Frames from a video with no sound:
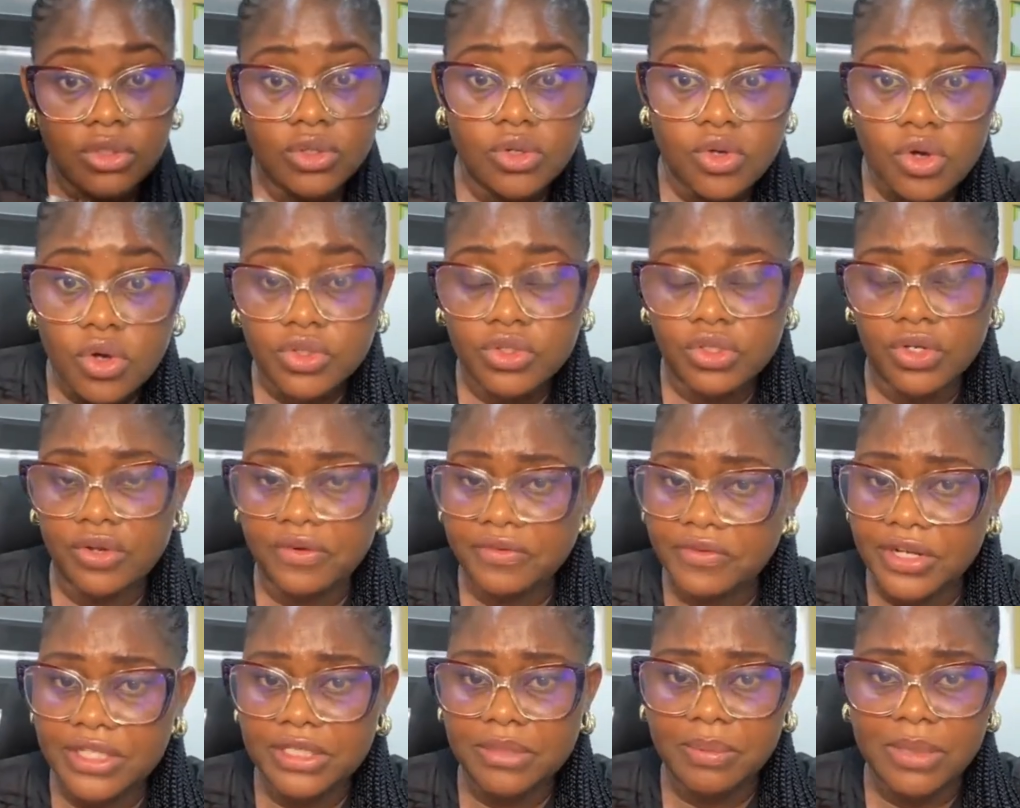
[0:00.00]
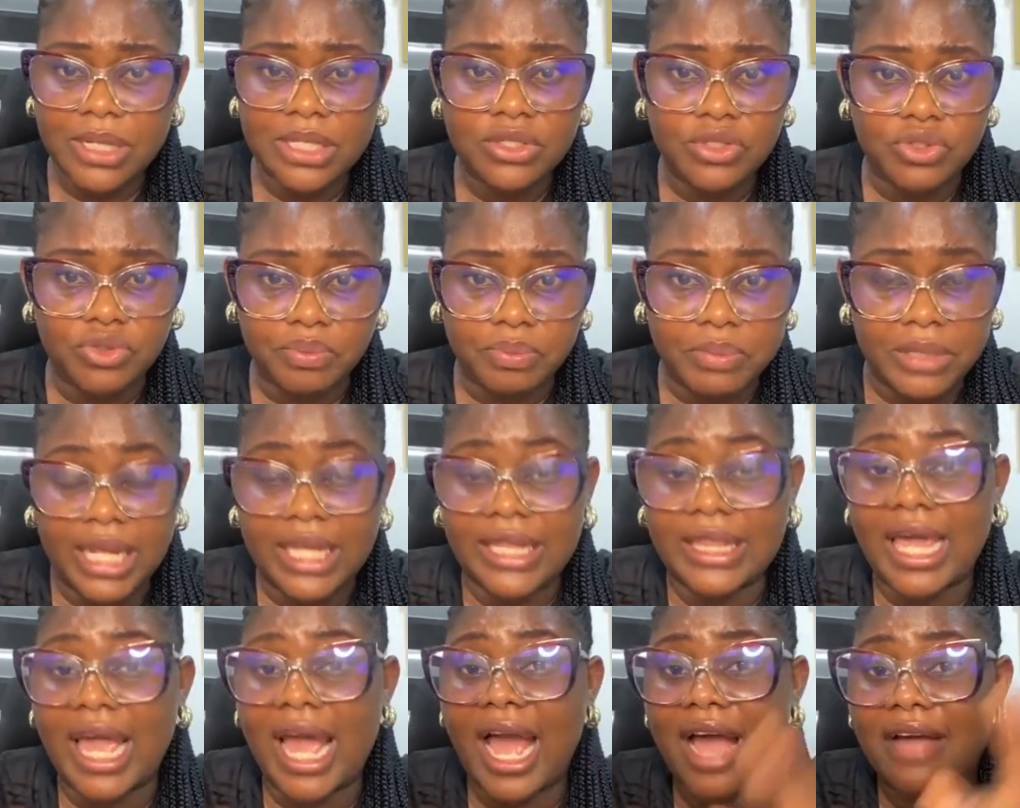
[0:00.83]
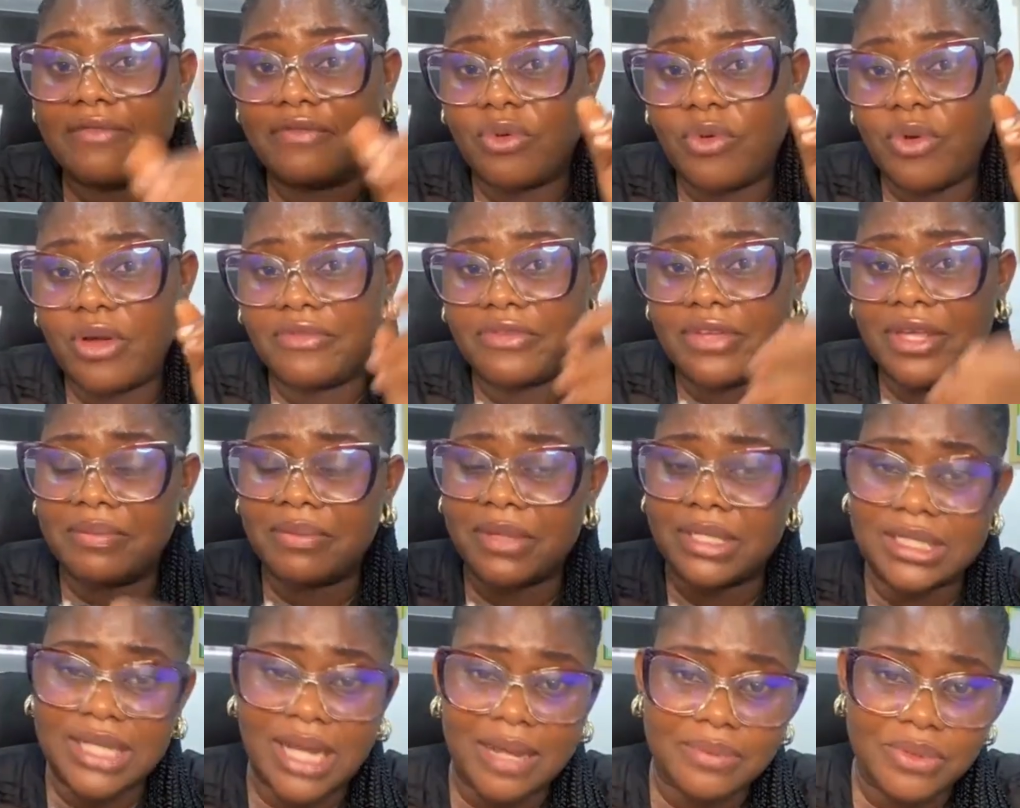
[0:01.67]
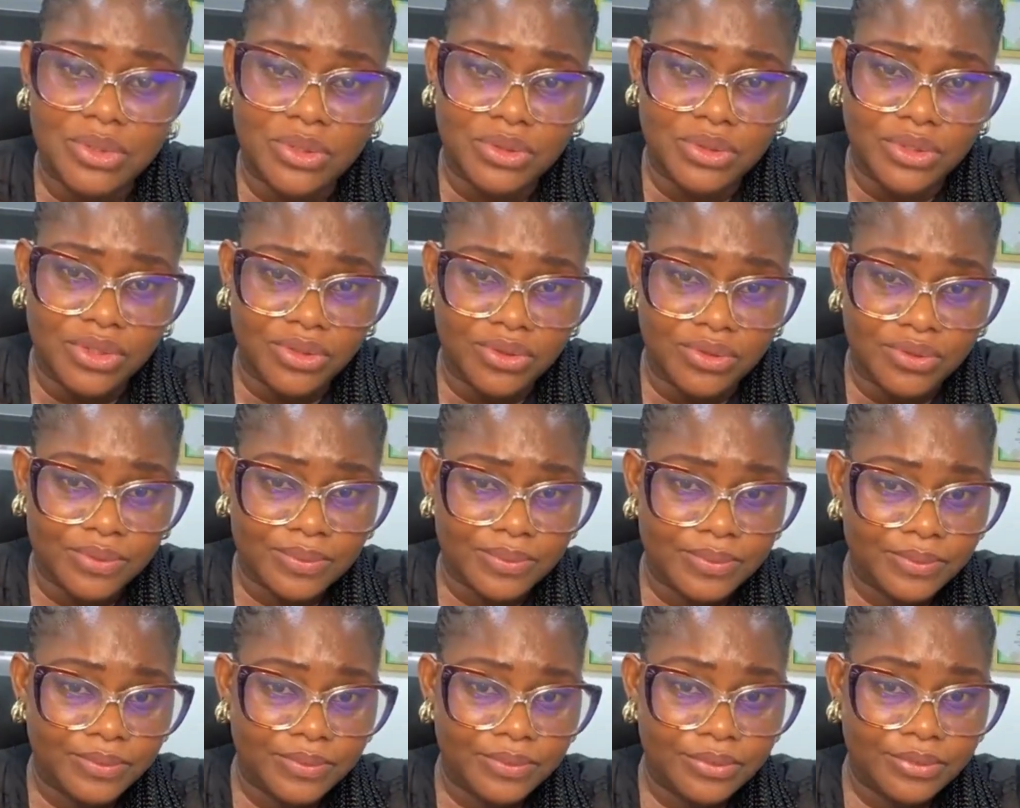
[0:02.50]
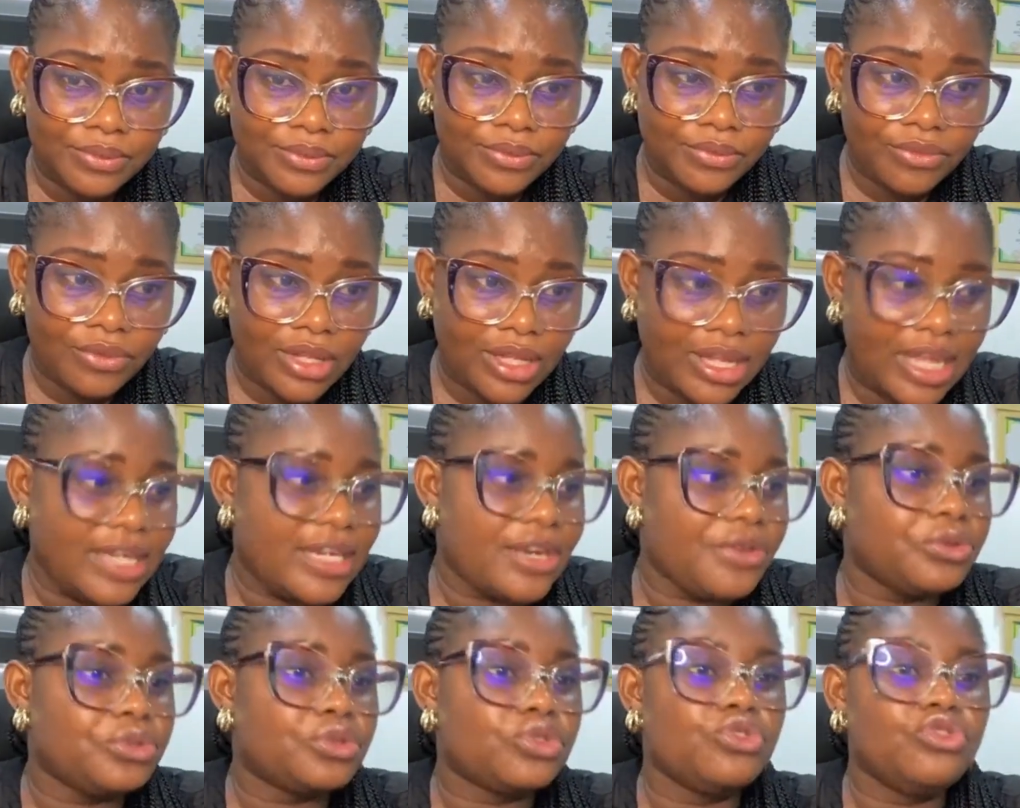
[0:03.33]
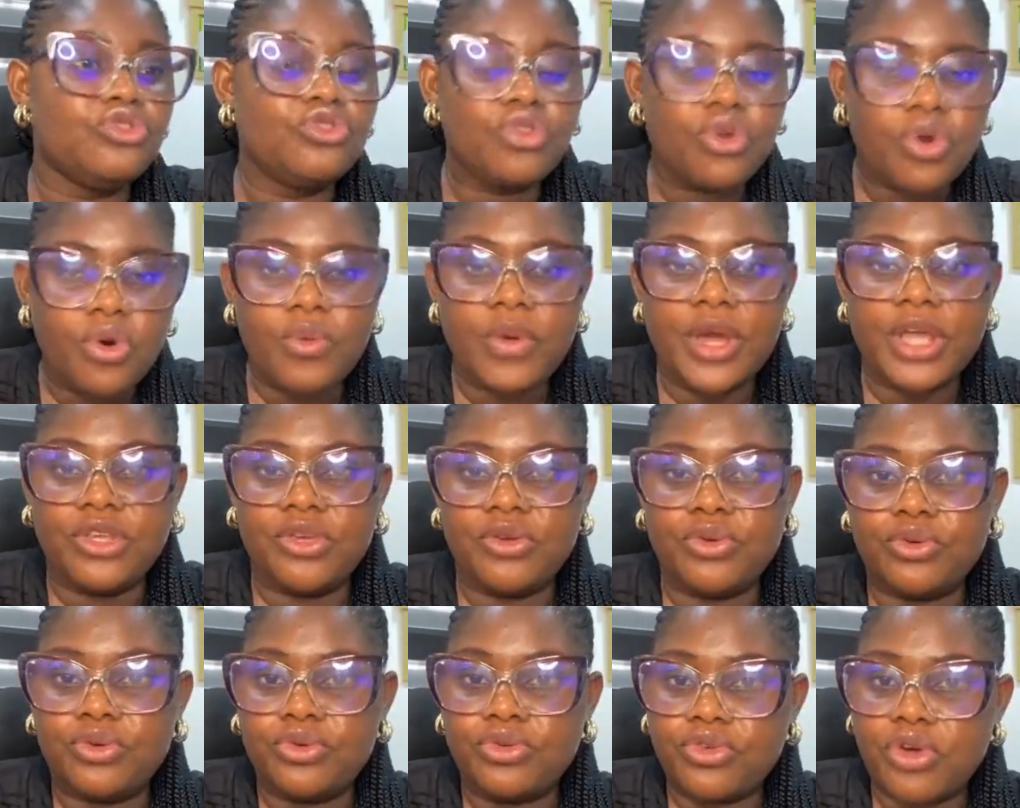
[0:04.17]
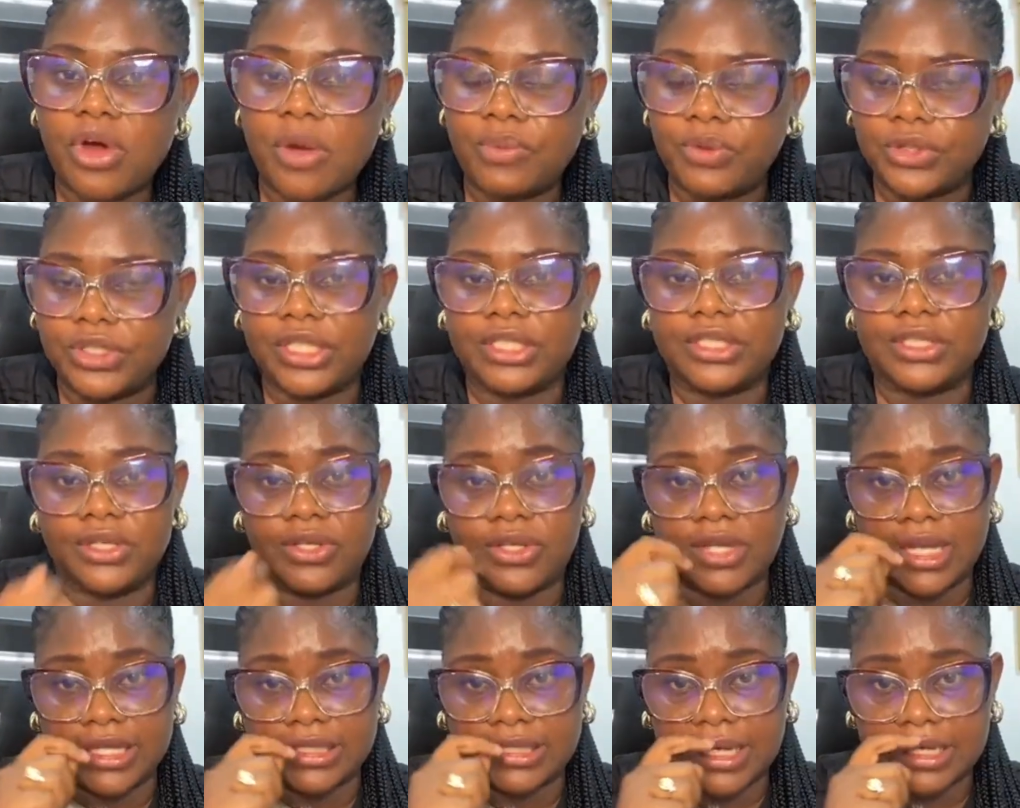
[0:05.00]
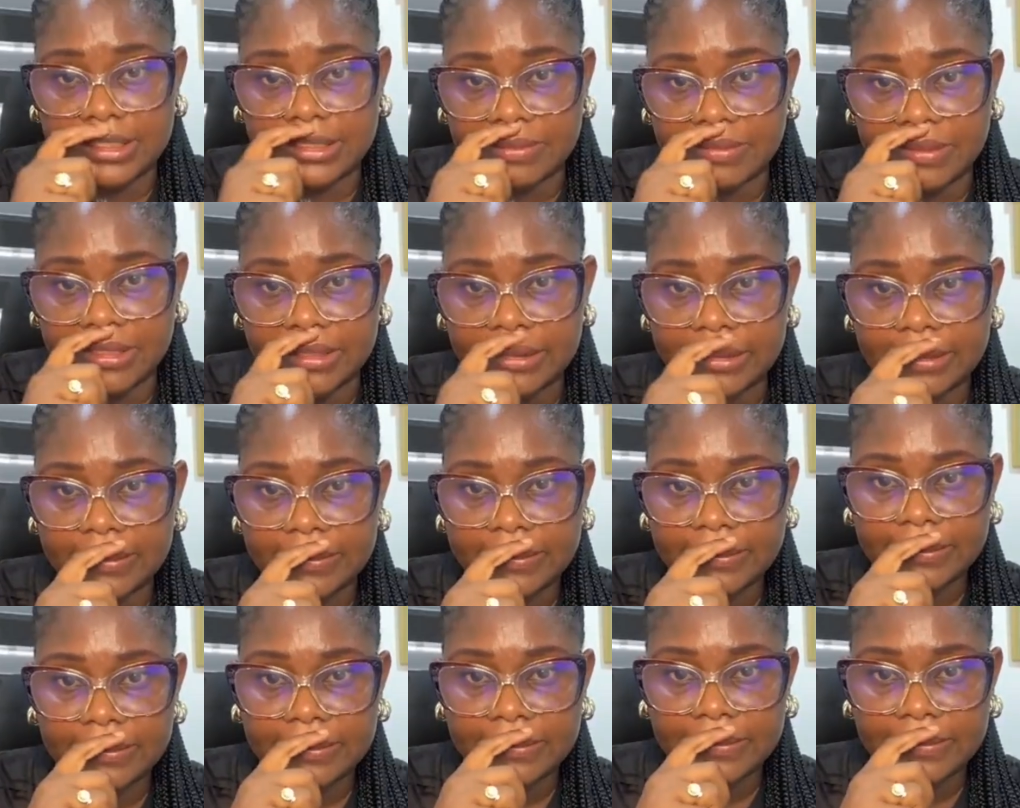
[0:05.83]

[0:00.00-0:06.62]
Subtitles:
You go to your friend's place to play, they have a way of keeping tabs on you. Then there is no way you grow up with a secure attachment.